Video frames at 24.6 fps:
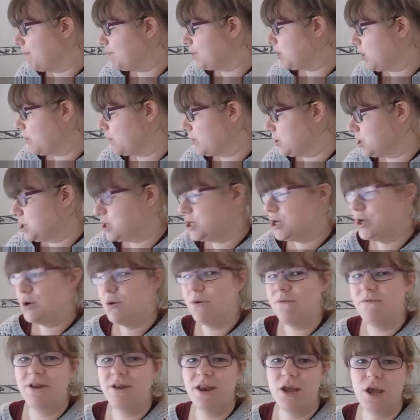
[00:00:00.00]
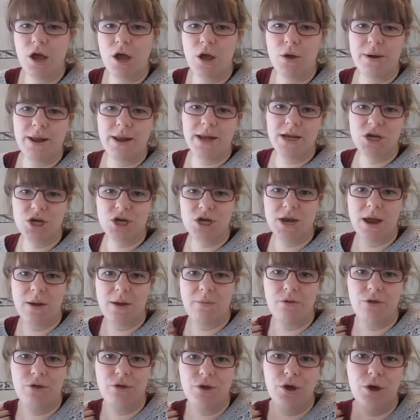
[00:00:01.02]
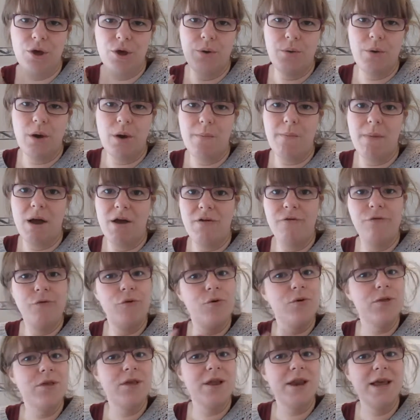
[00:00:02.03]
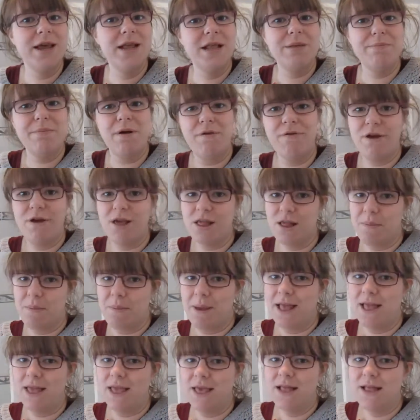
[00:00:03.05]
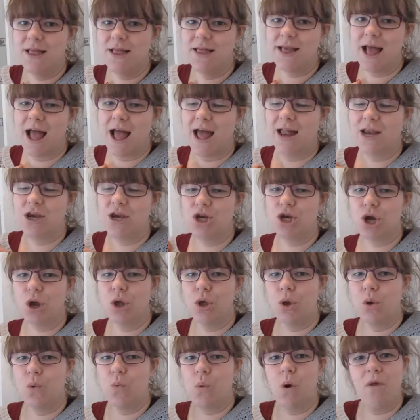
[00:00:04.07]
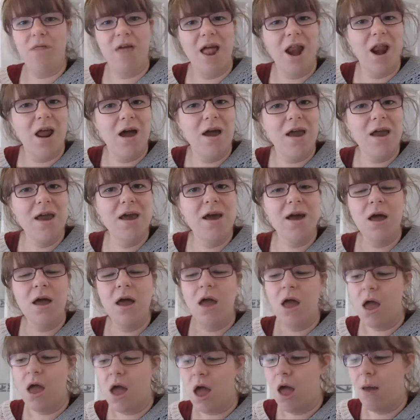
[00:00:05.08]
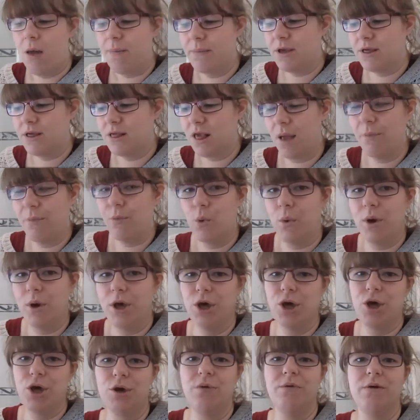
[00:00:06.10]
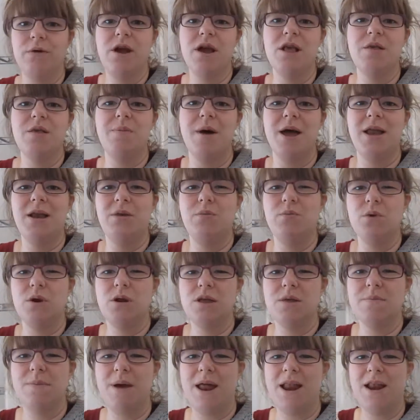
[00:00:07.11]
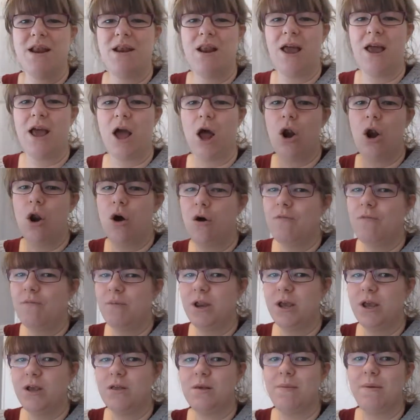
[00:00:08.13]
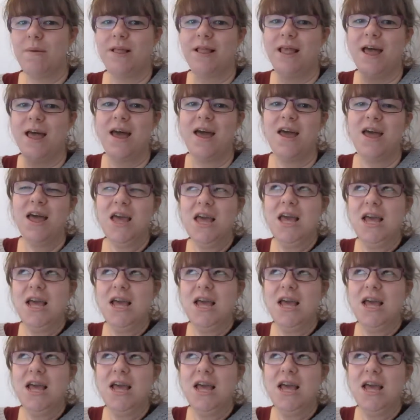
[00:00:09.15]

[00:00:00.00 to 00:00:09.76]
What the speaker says: So I'm going to do a video and share with you my thoughts on it, my first opinions, and show you what they're like. I'm quite curious, but I didn't want to spend like a lot of money on something that